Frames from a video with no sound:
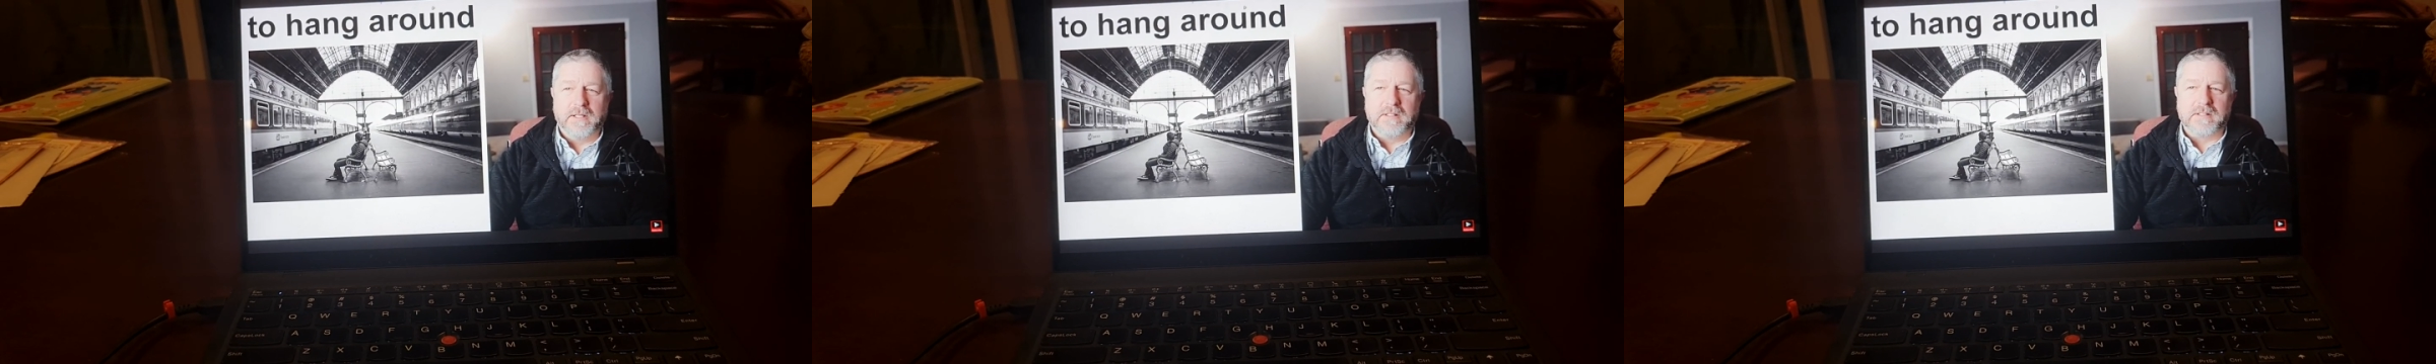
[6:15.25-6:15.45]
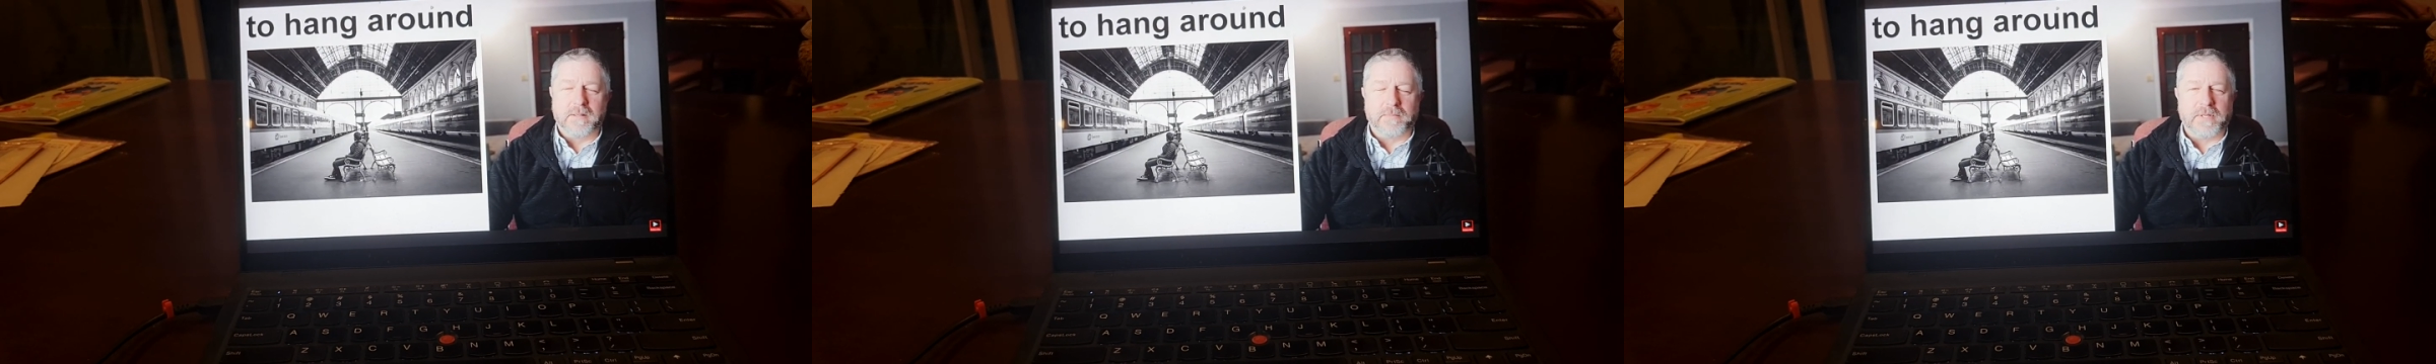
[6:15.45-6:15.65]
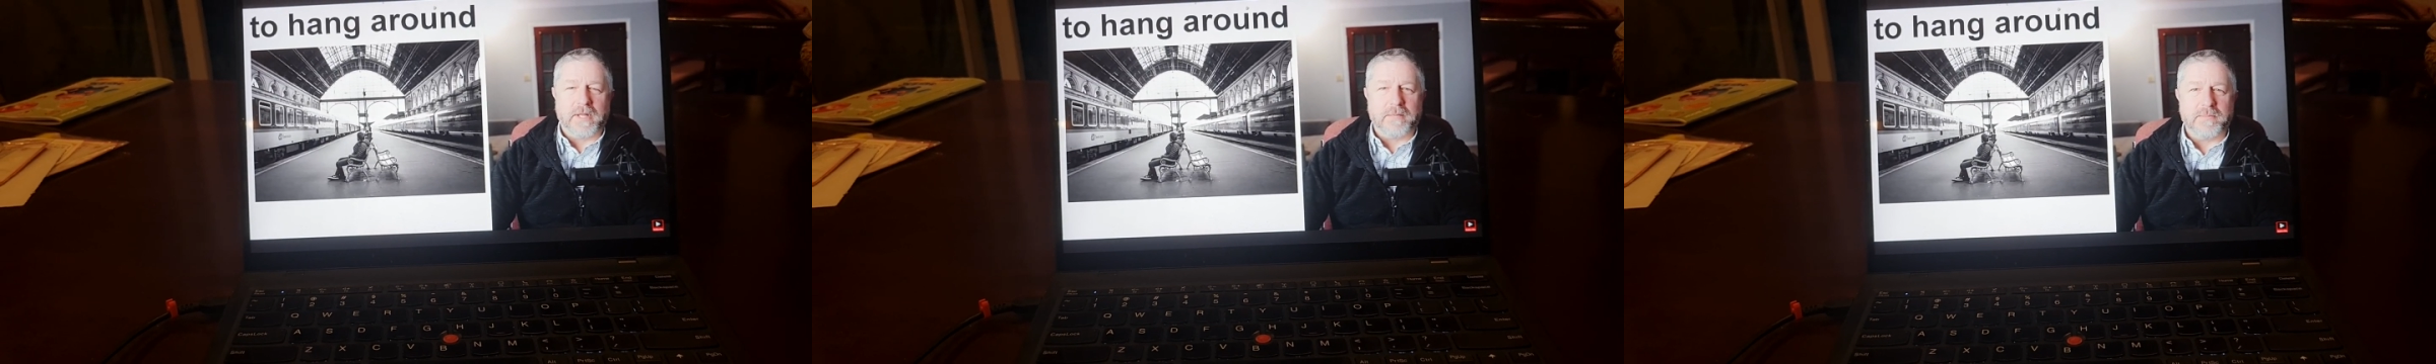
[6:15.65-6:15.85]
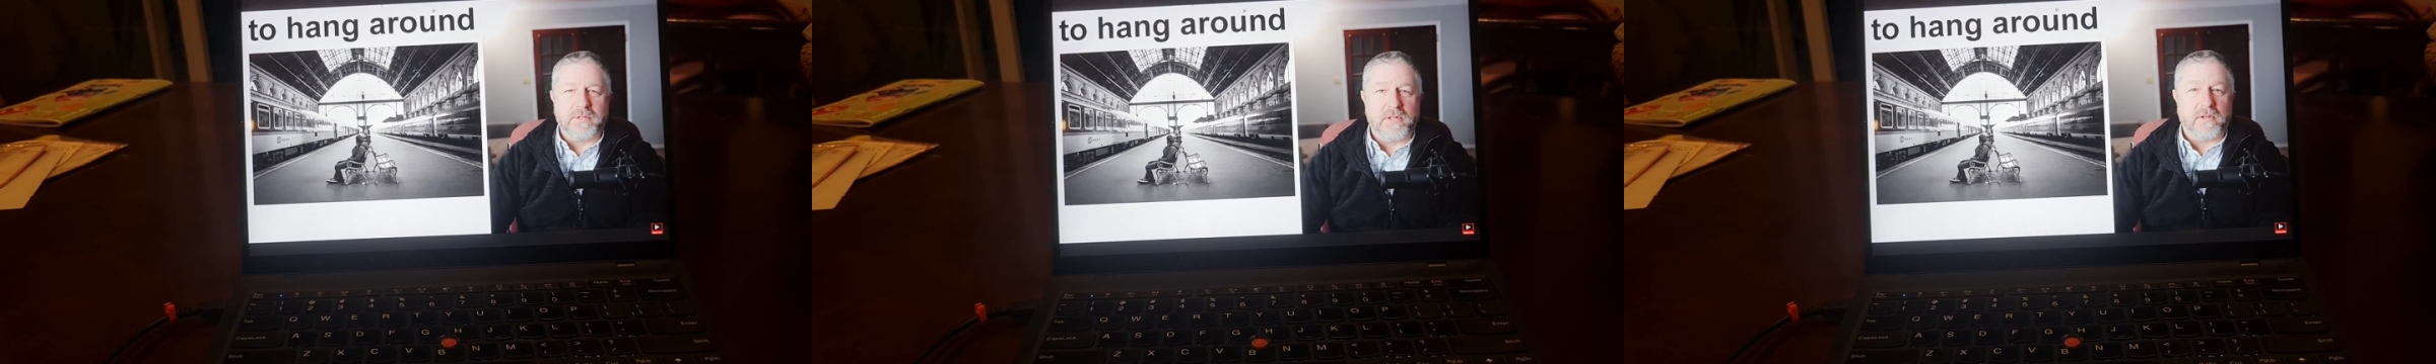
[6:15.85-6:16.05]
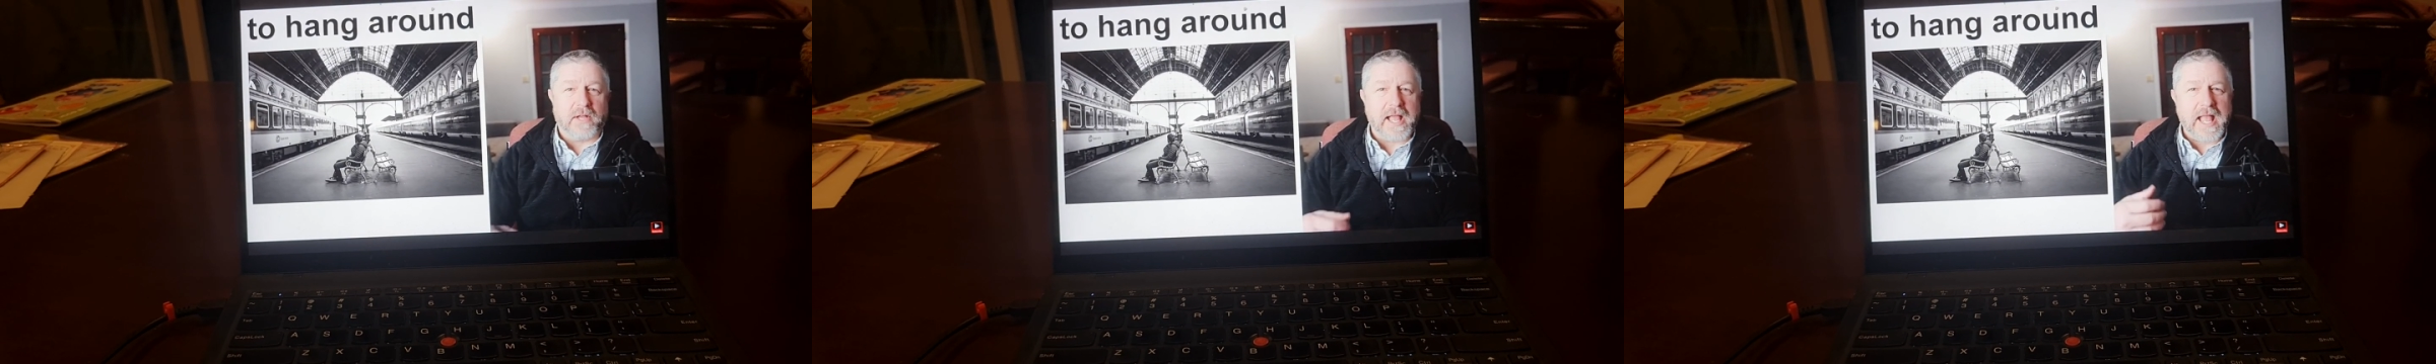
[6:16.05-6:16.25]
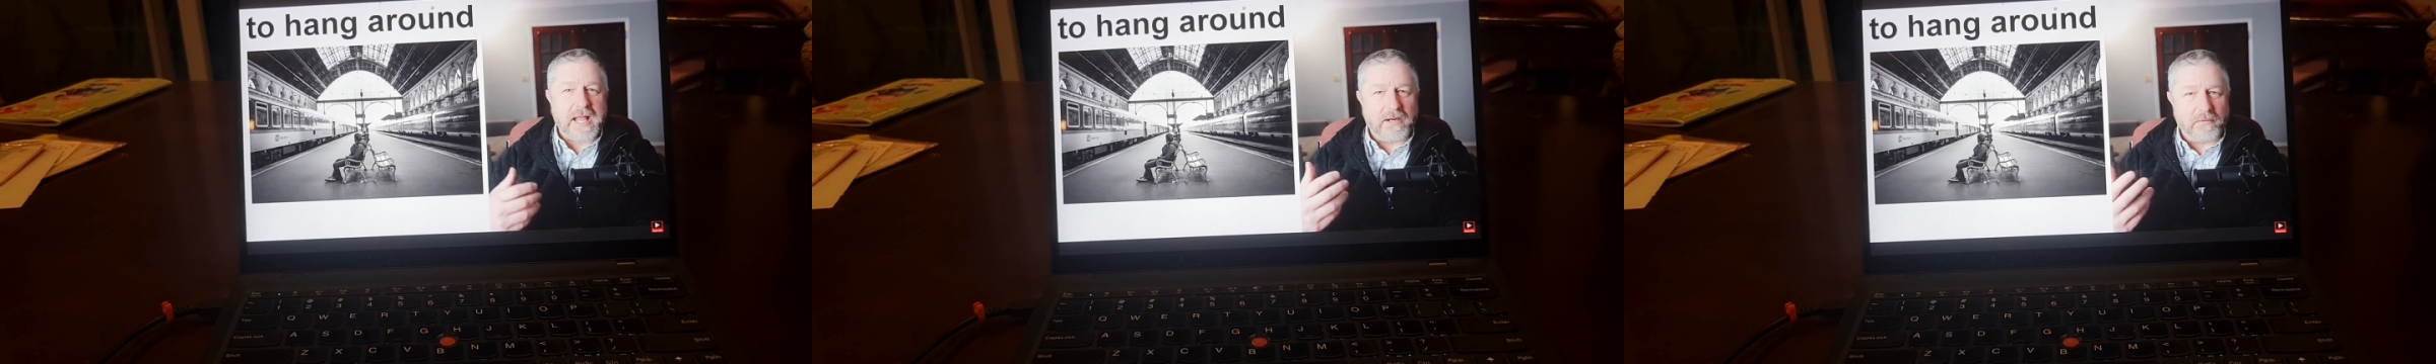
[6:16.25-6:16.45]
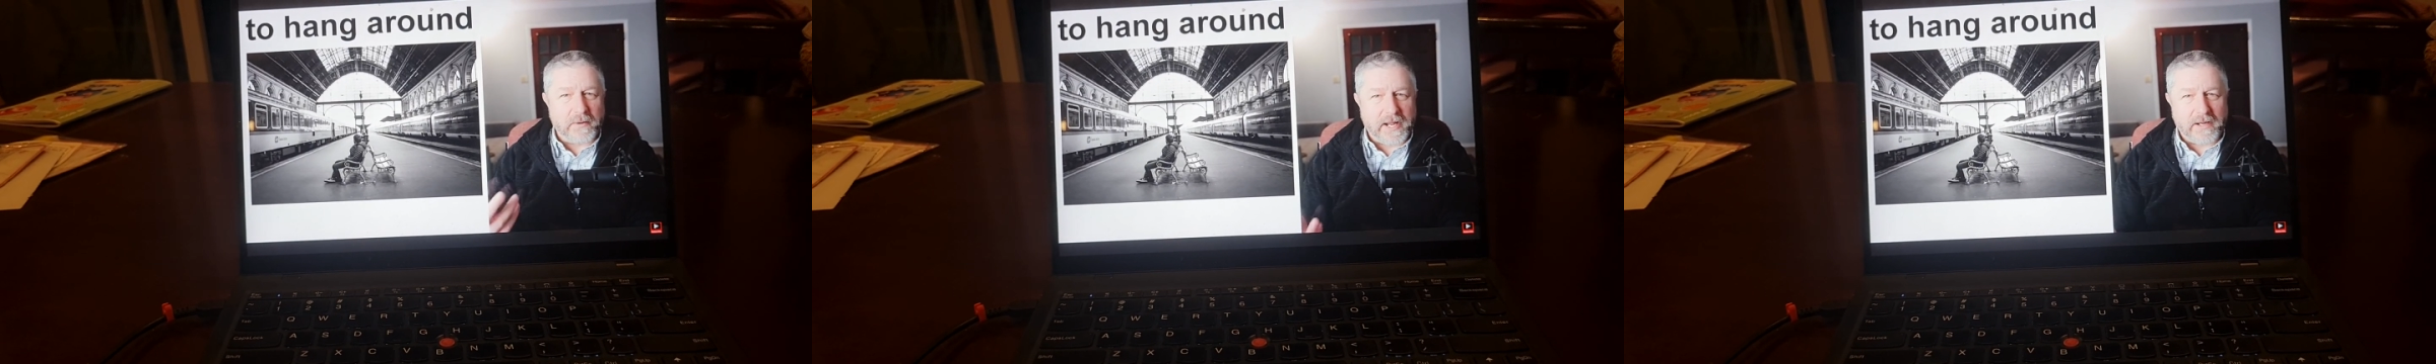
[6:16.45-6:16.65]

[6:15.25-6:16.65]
Sometimes they